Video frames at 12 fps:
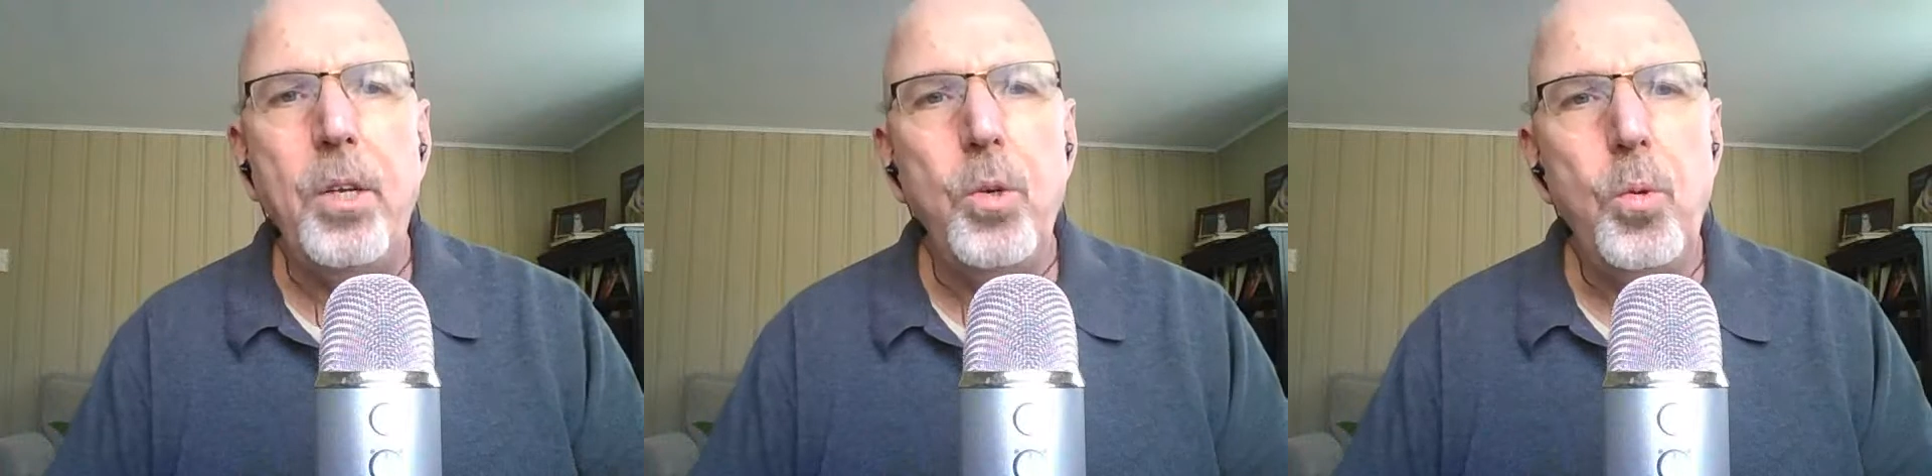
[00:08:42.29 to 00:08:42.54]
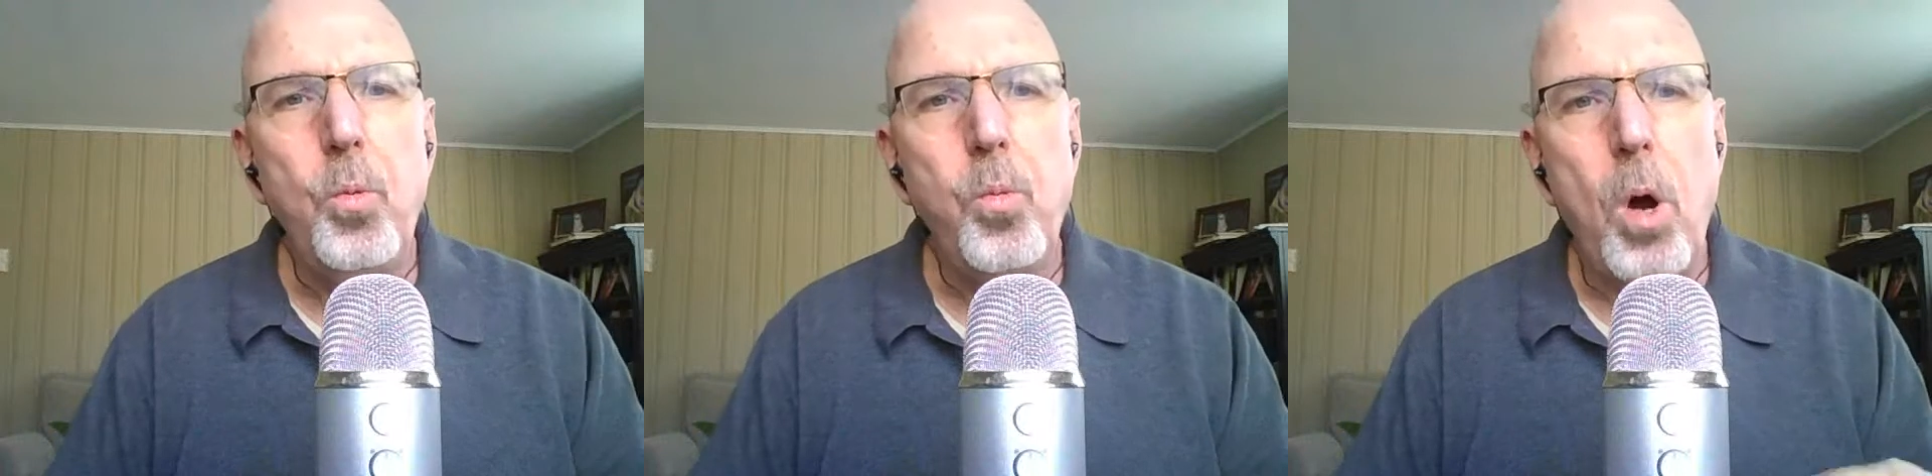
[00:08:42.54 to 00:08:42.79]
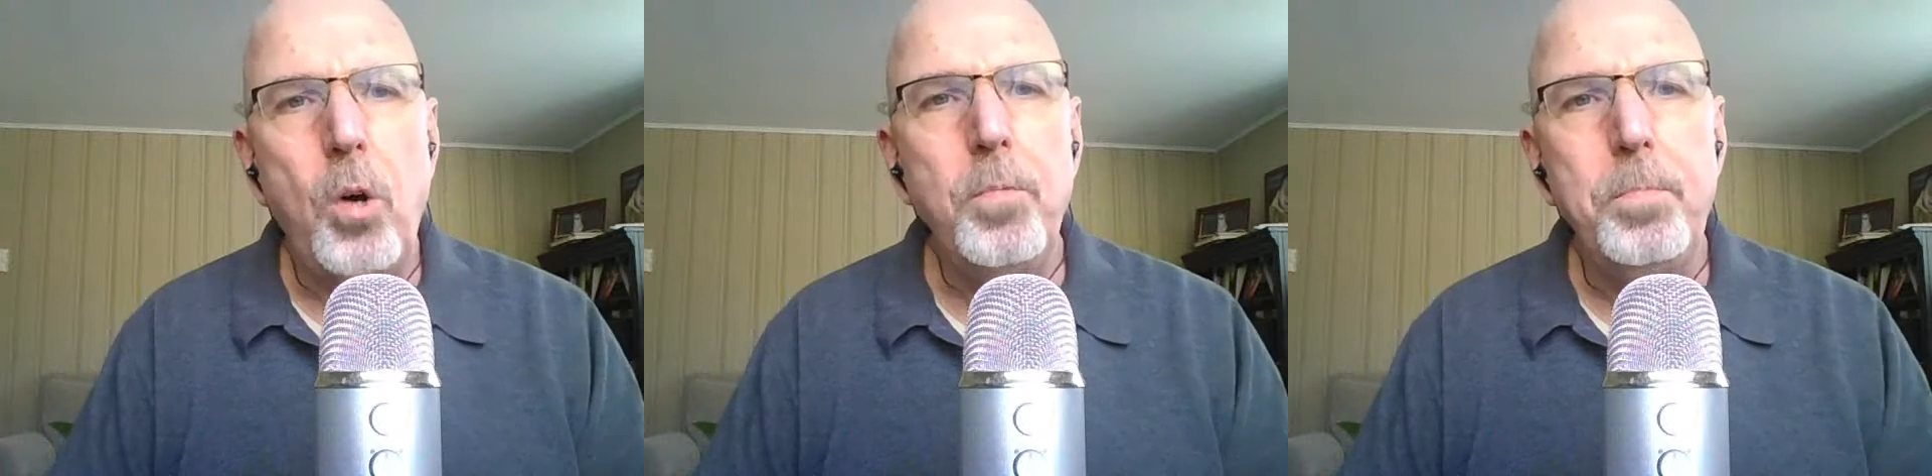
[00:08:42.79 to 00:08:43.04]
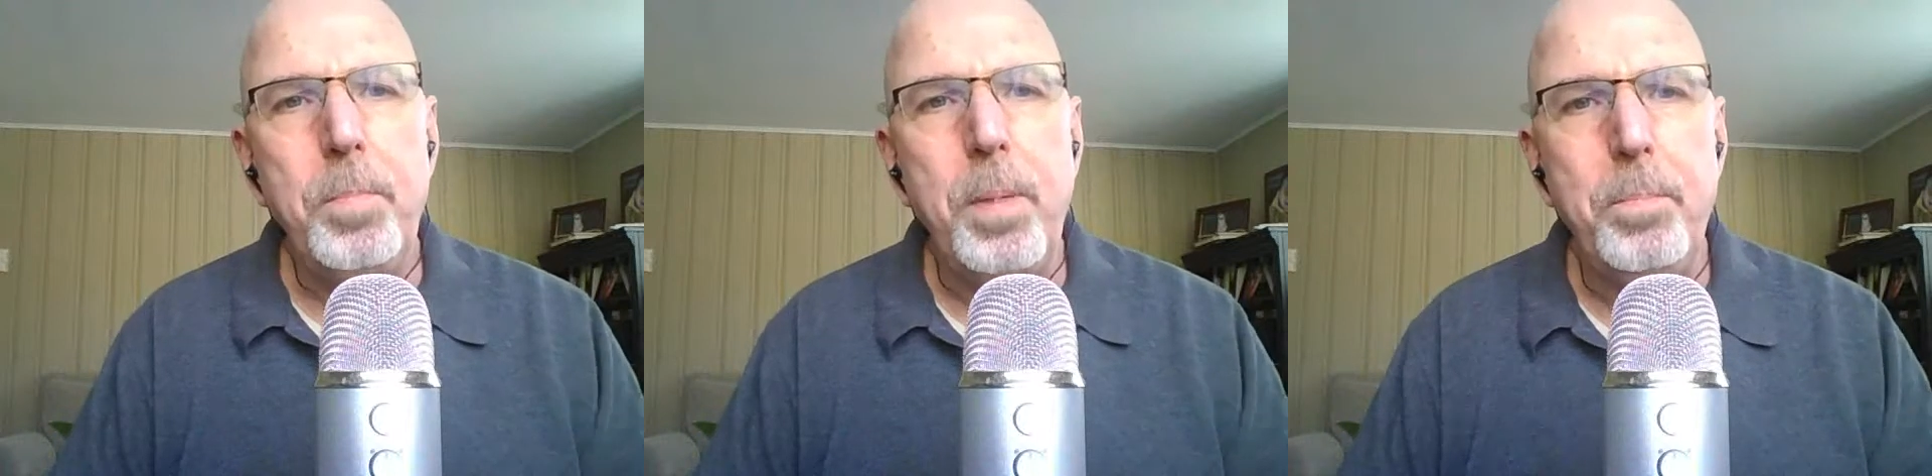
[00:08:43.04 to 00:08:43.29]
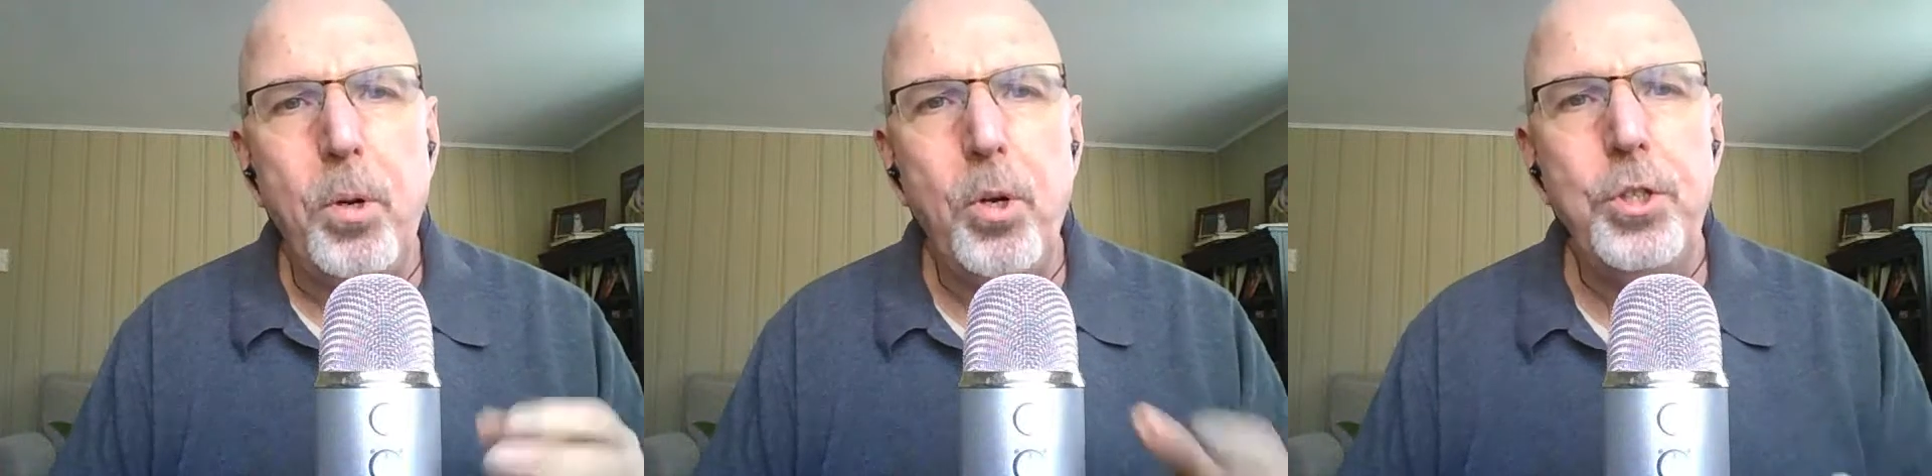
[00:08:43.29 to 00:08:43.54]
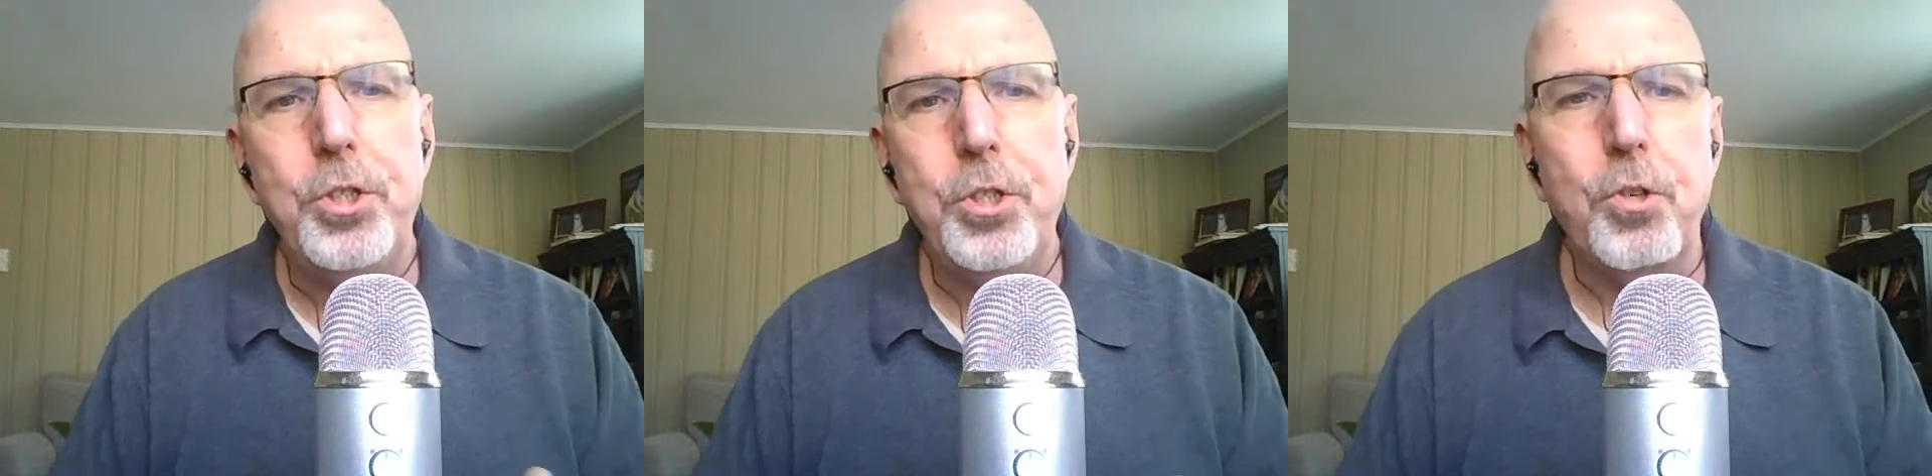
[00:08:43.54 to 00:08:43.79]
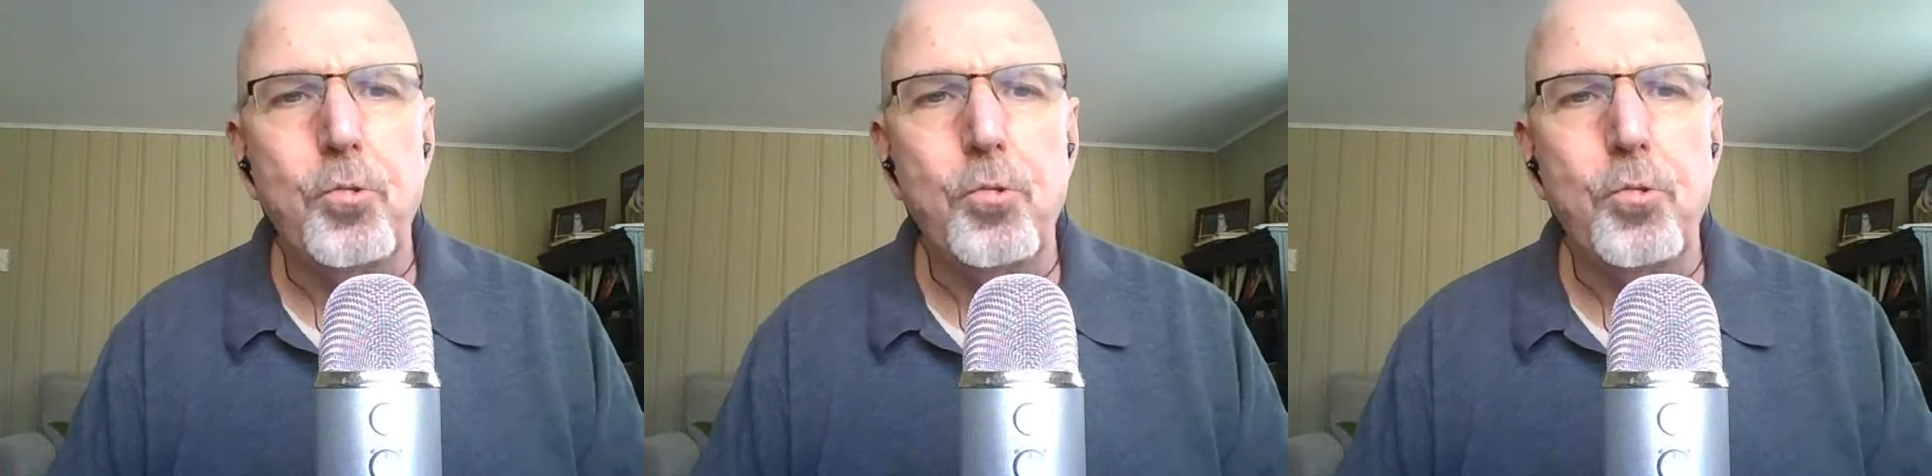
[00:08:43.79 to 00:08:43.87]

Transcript: who won't be pushed